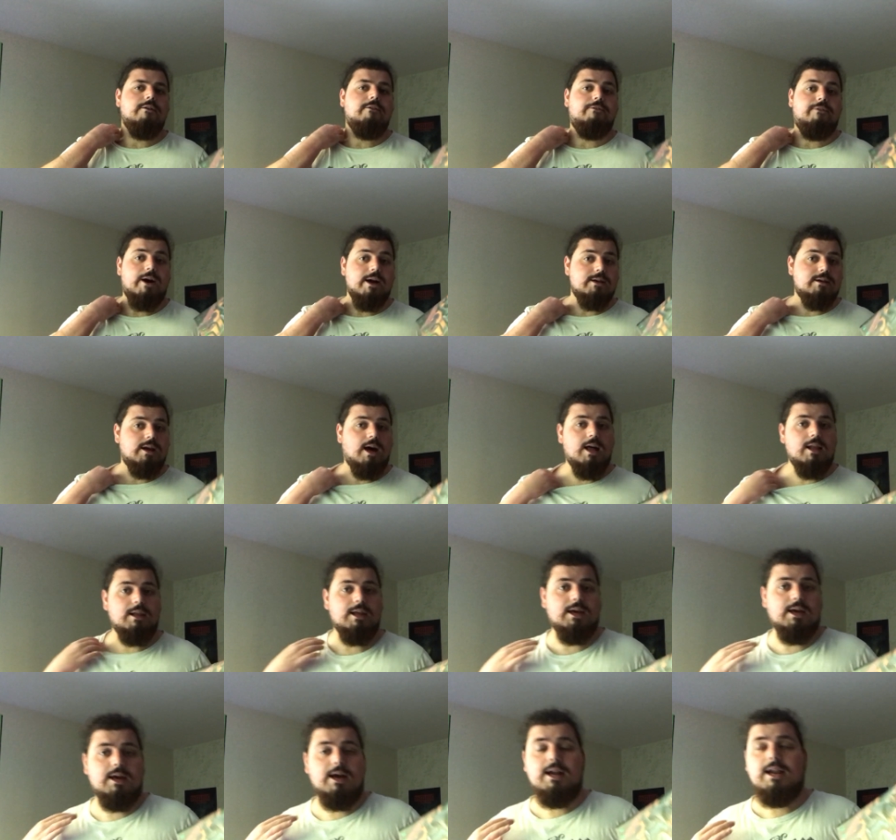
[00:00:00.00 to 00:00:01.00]

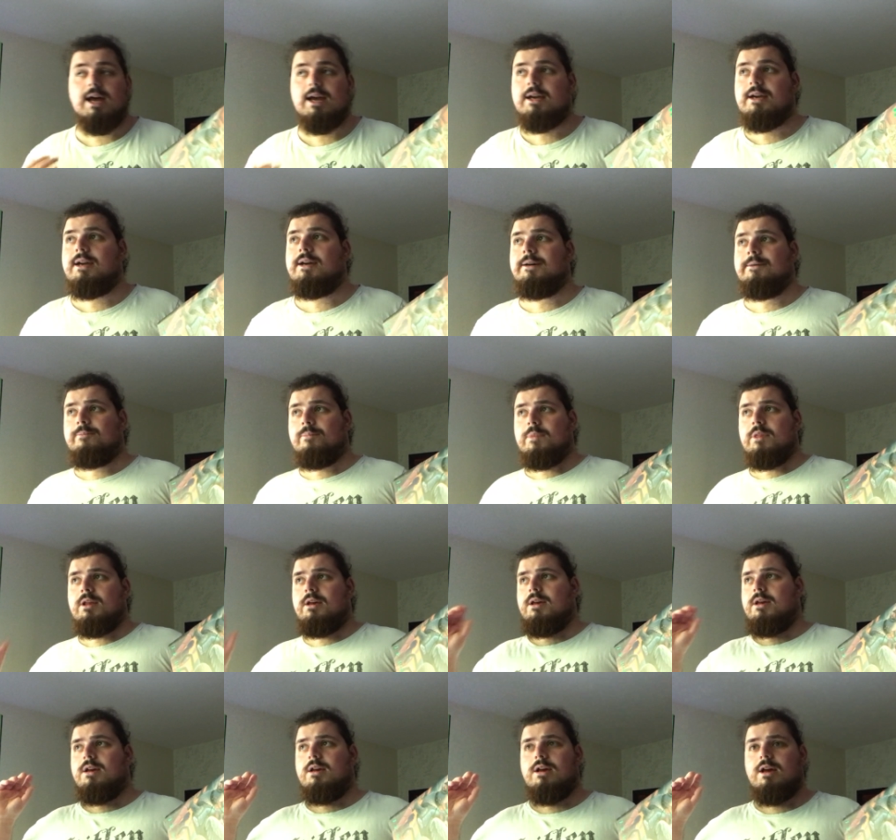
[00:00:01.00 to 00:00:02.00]
Finale, like
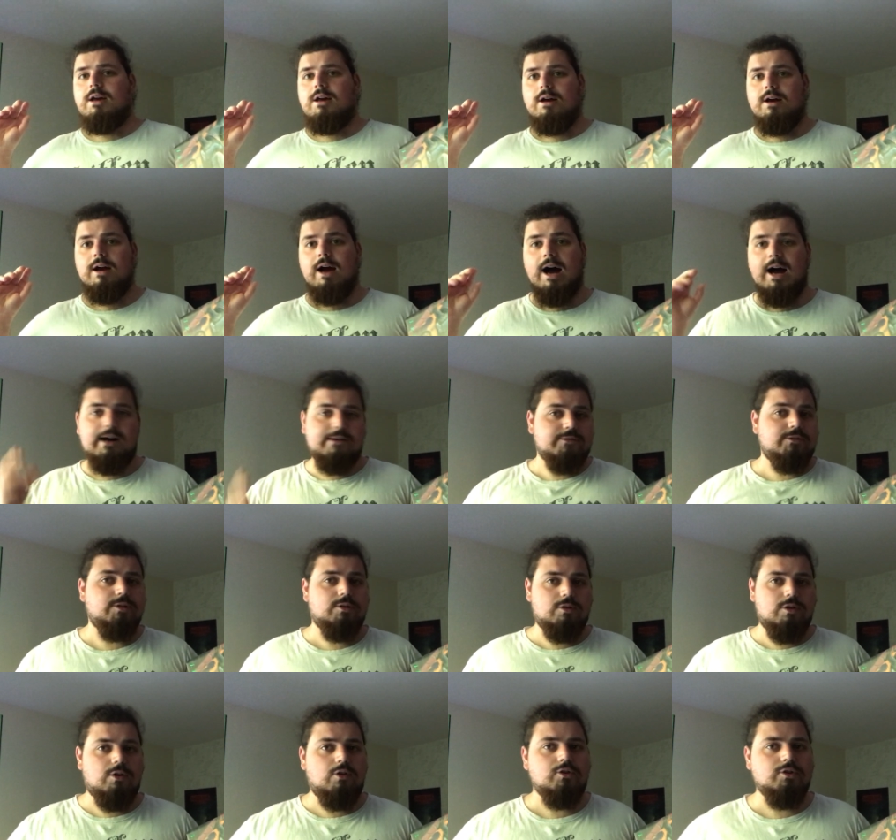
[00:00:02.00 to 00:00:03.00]

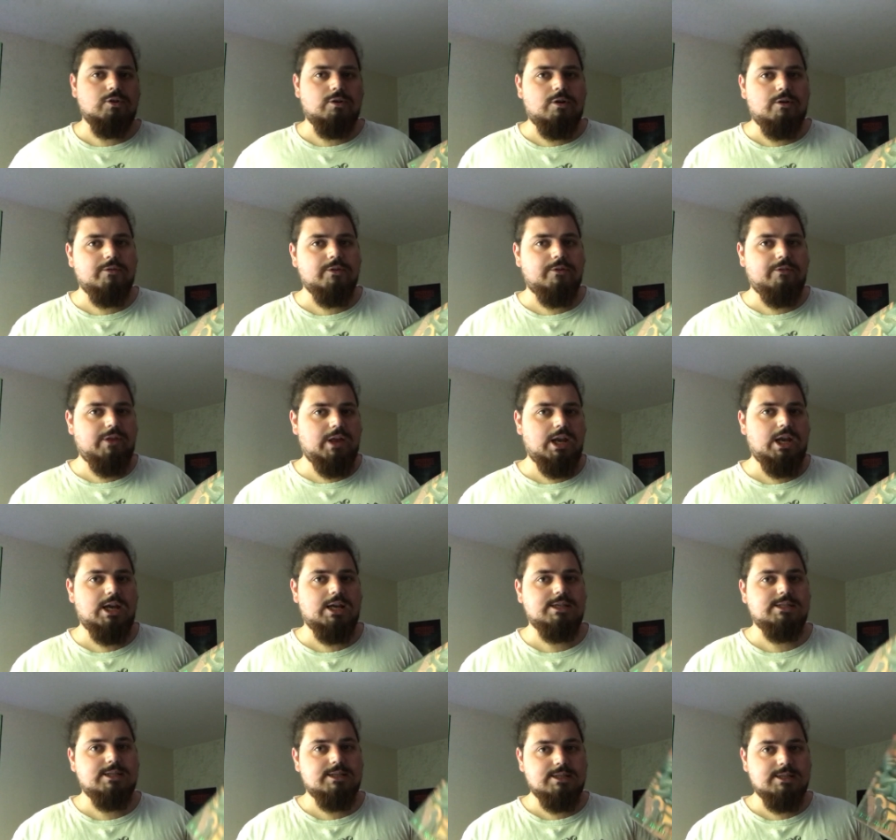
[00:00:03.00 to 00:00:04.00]
after Order of the
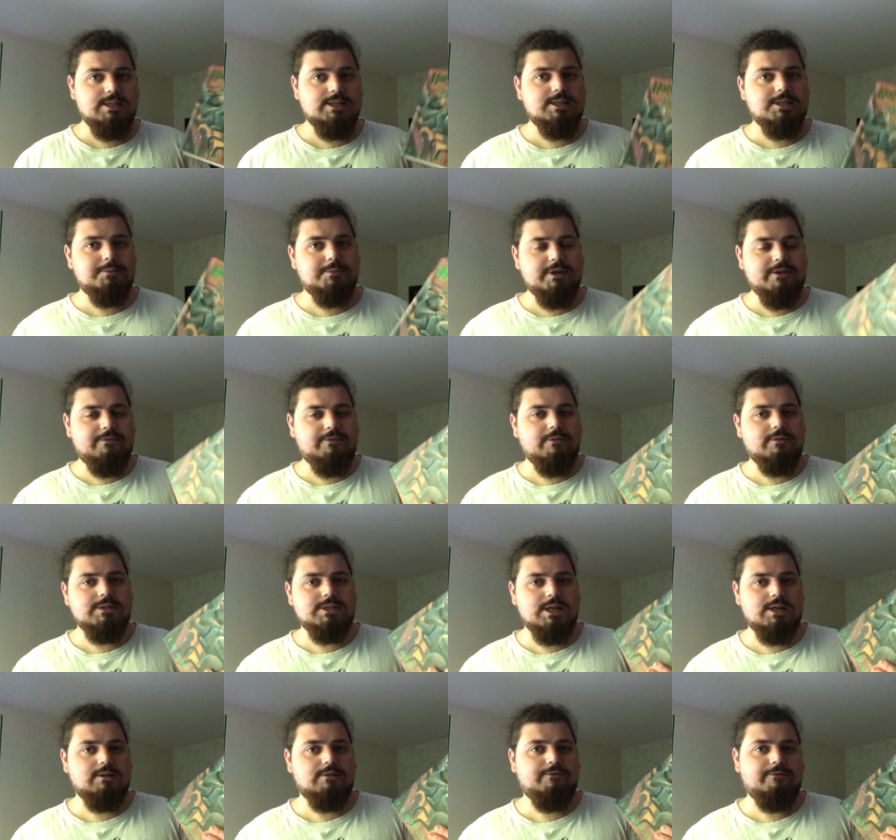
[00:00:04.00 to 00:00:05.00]
Phoenix, this is my
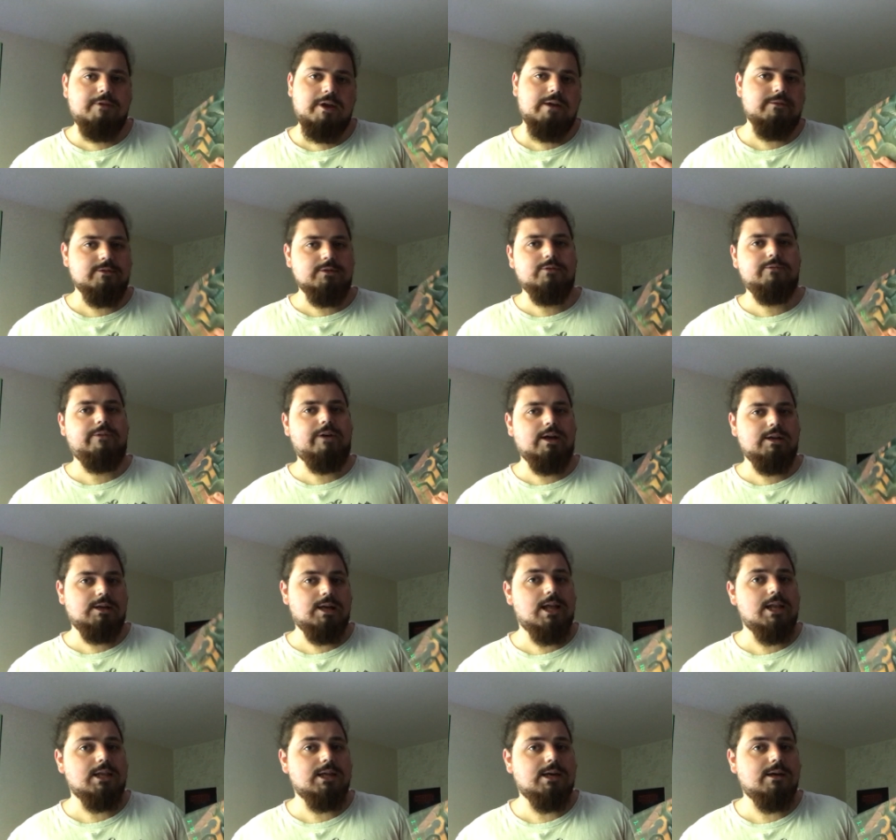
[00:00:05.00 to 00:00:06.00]
second favorite
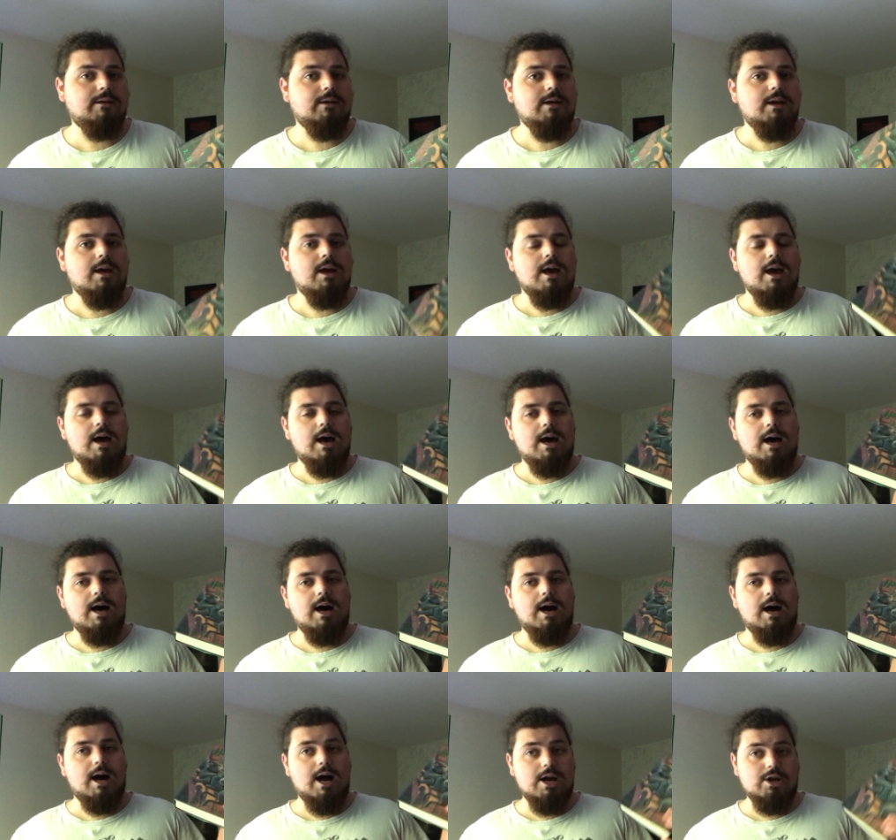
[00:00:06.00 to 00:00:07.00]
finale.
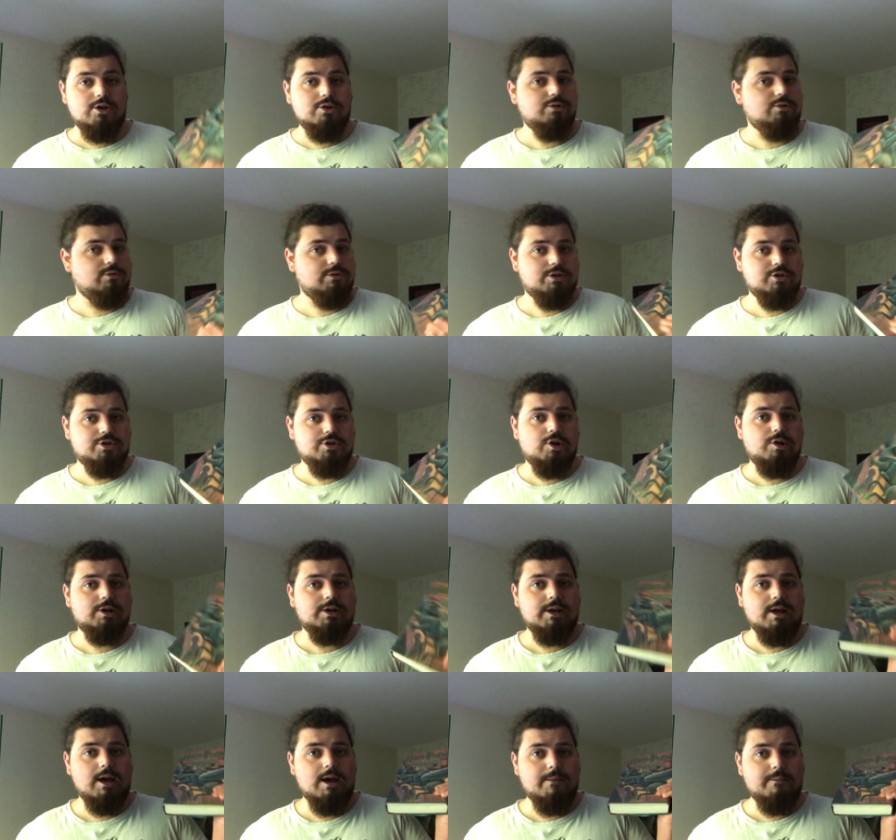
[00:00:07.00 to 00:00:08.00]
I do enjoy
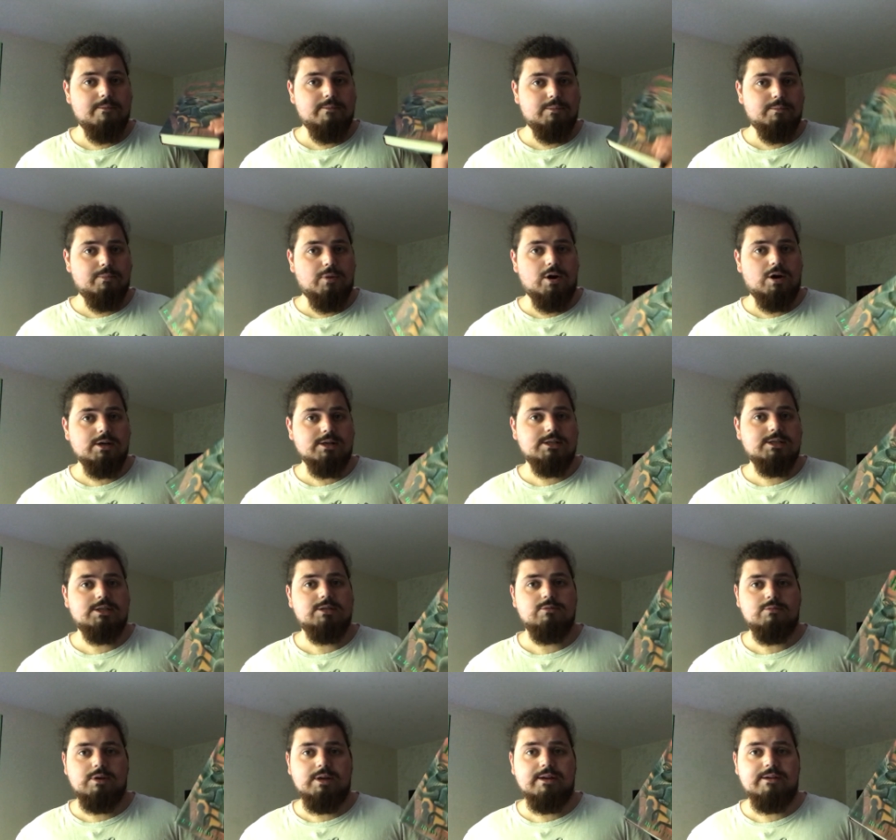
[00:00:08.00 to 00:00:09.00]
the
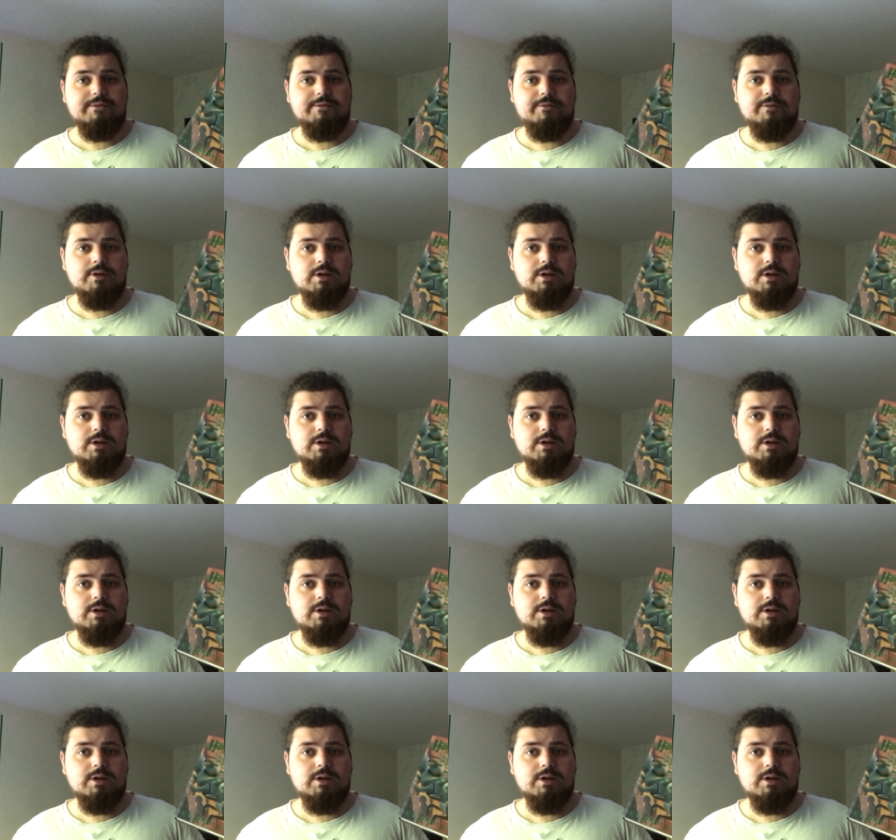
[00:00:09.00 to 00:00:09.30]
parts with